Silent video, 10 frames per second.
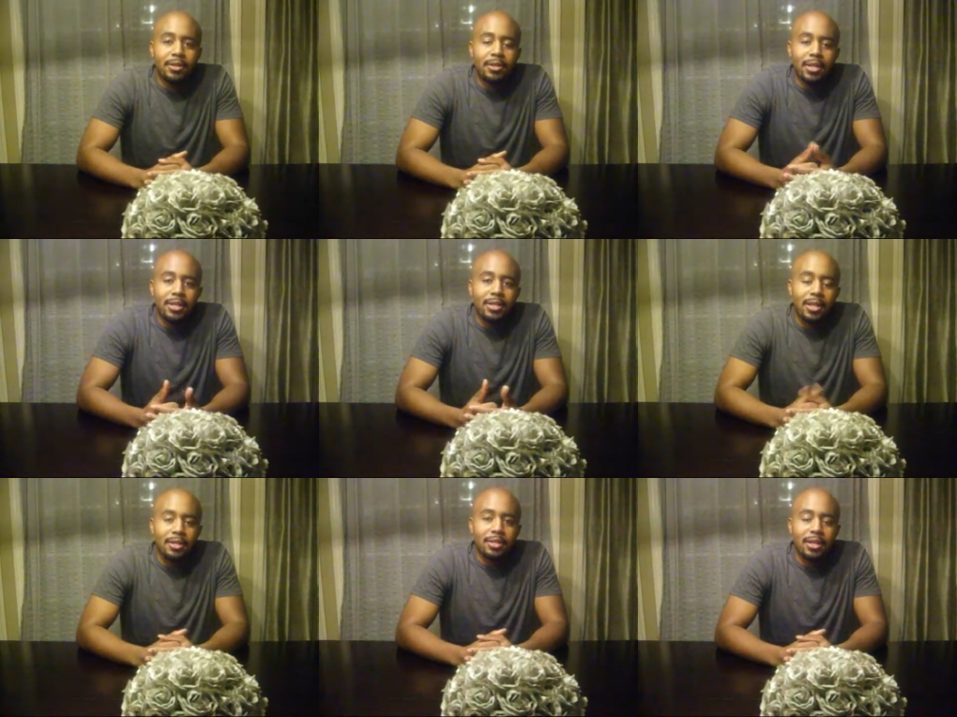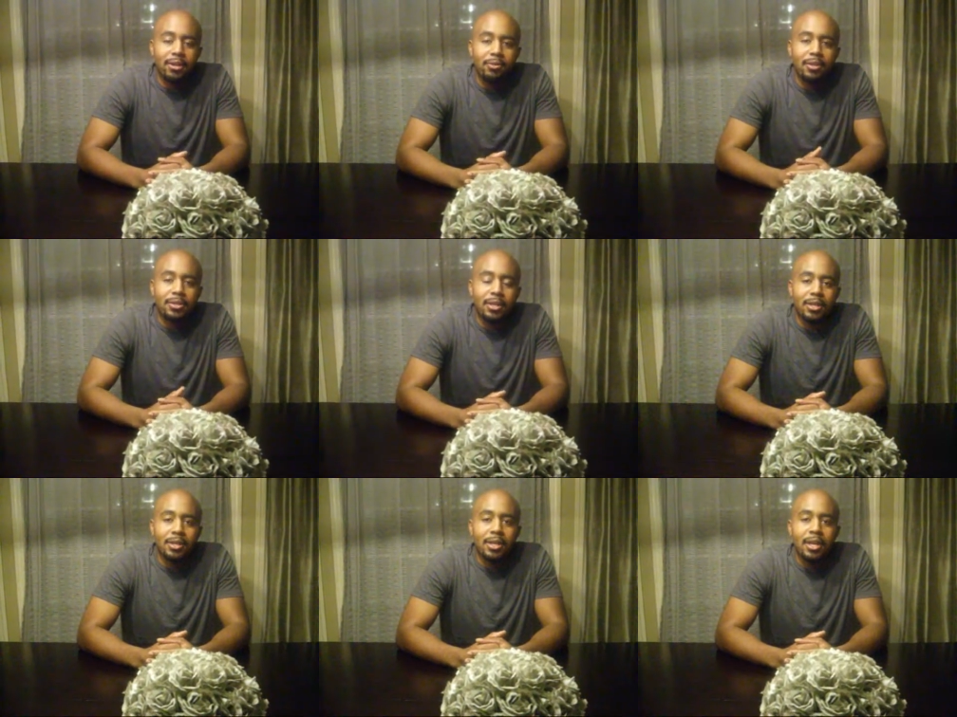things I could say, the worst
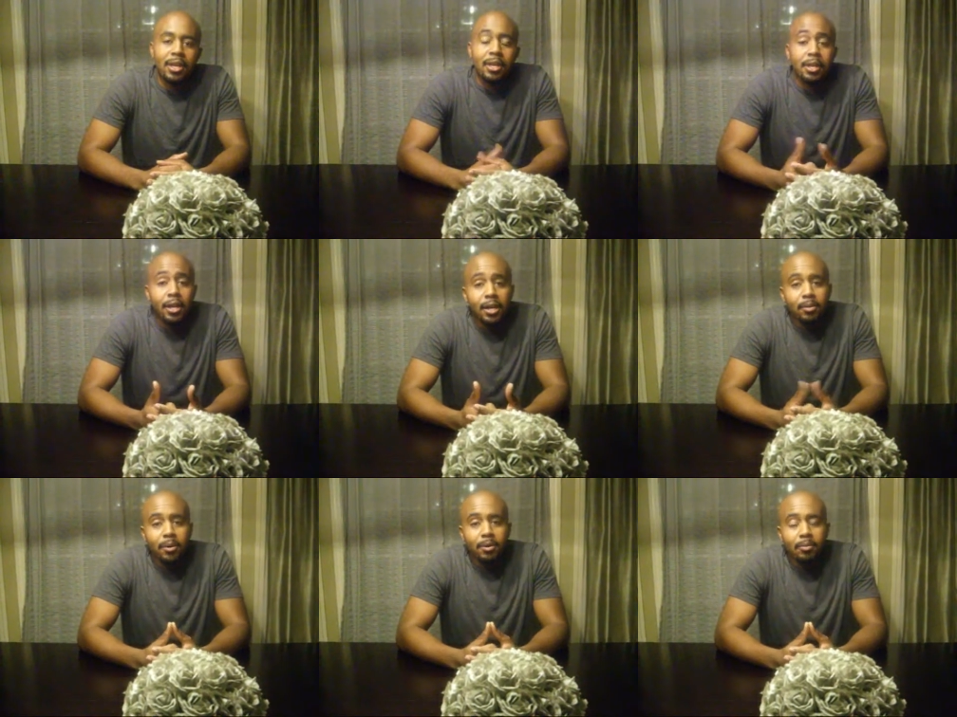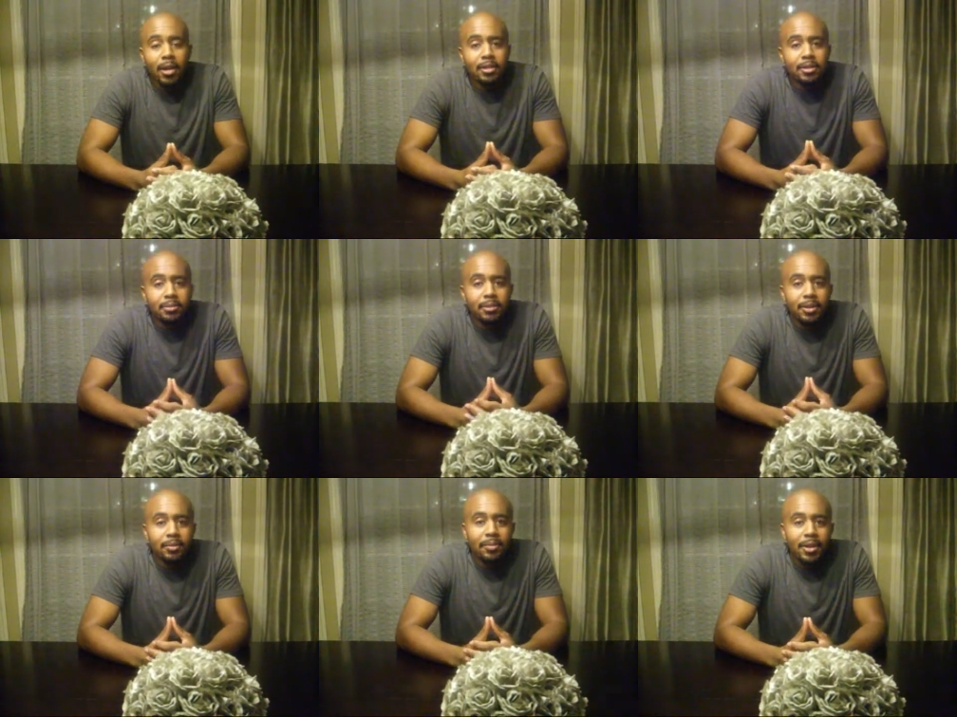thing. Um, on the positive
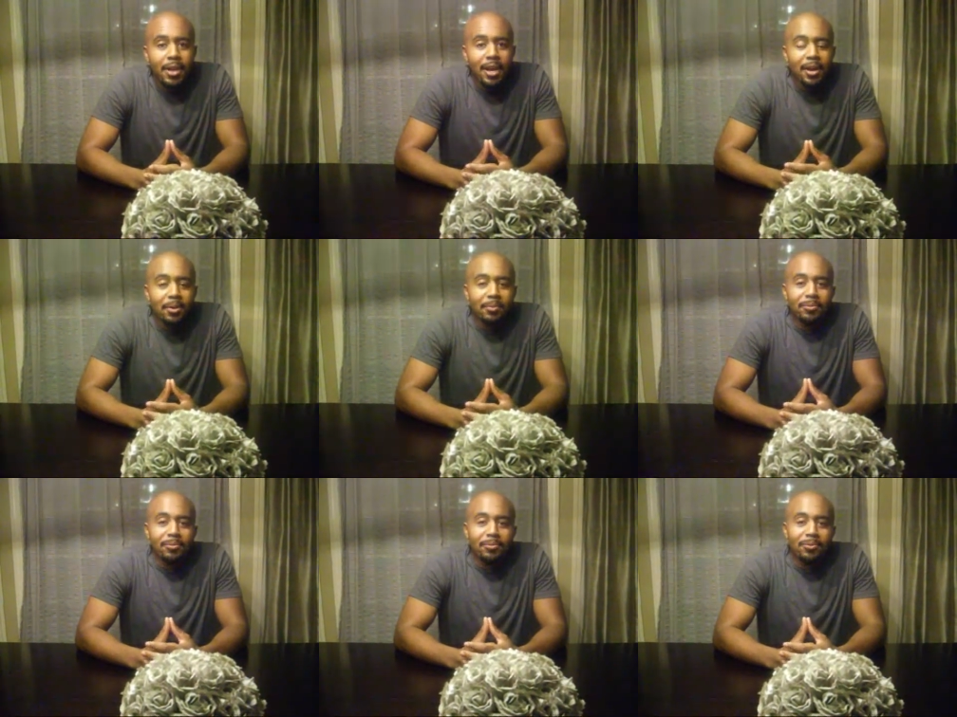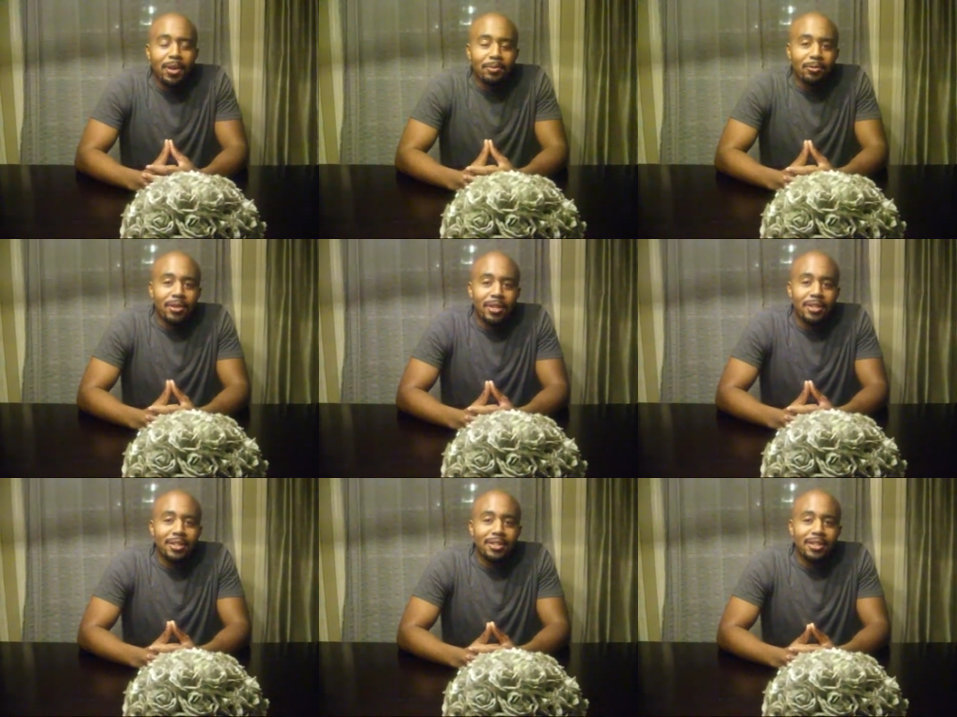tip, um, I'm
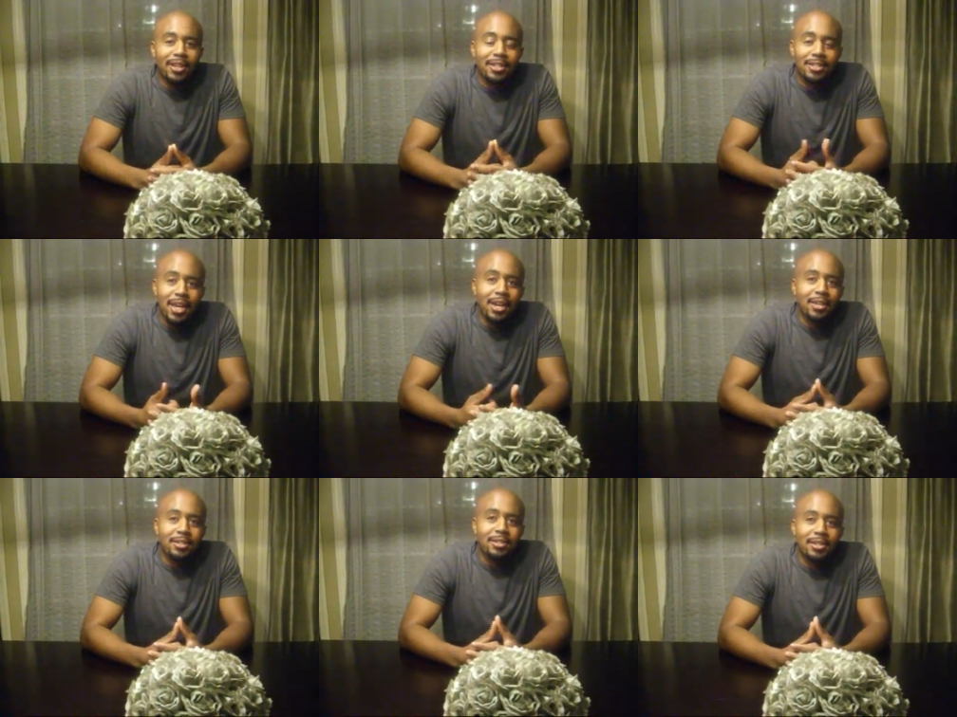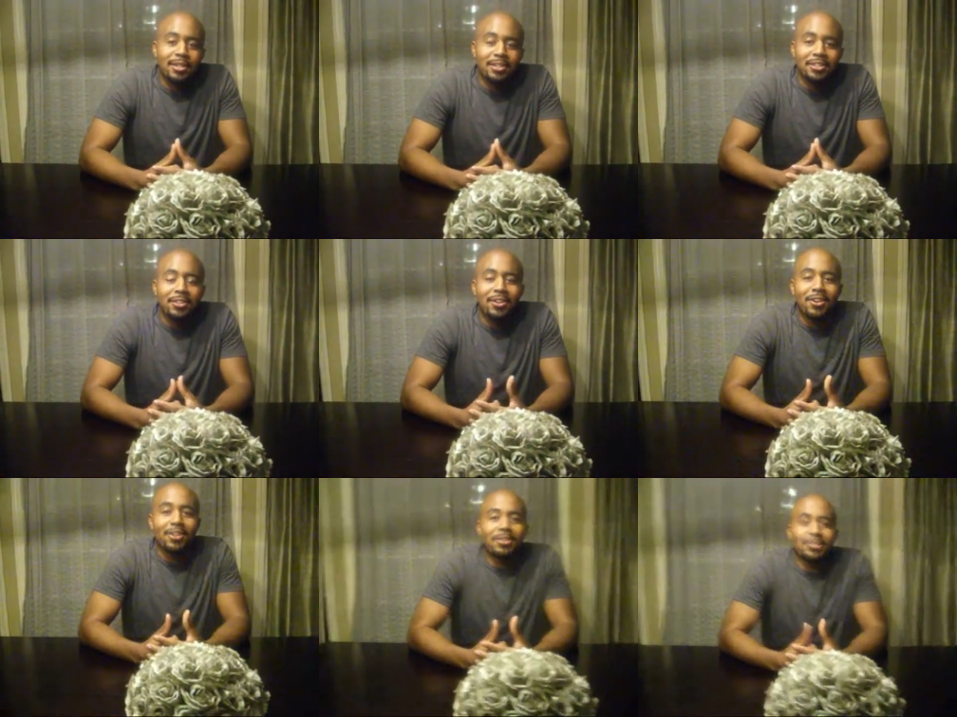really excited to see your
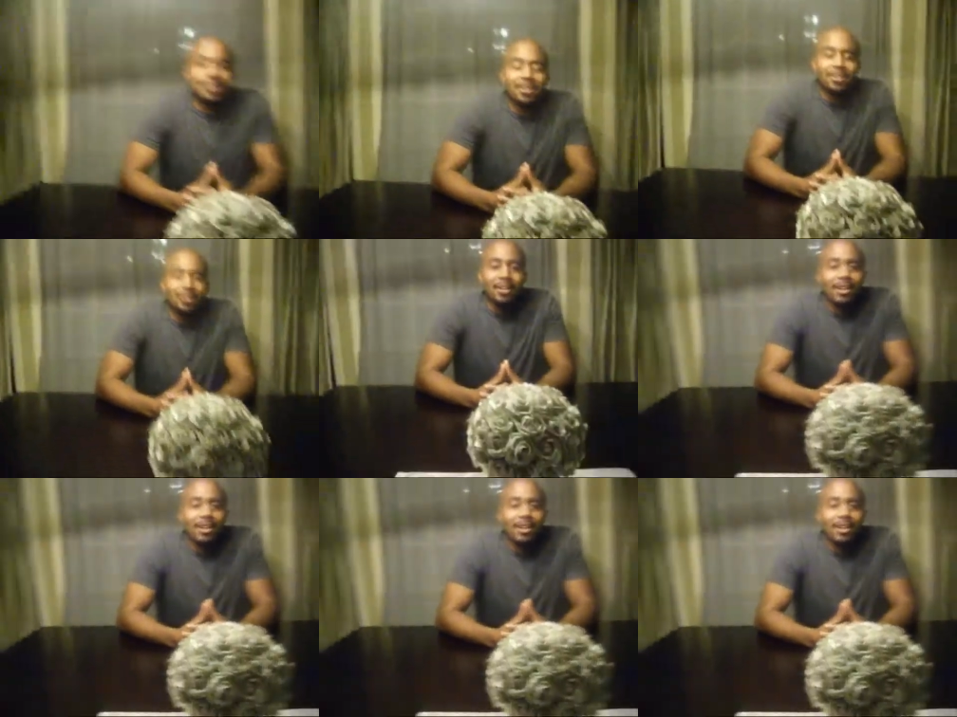curls, you know.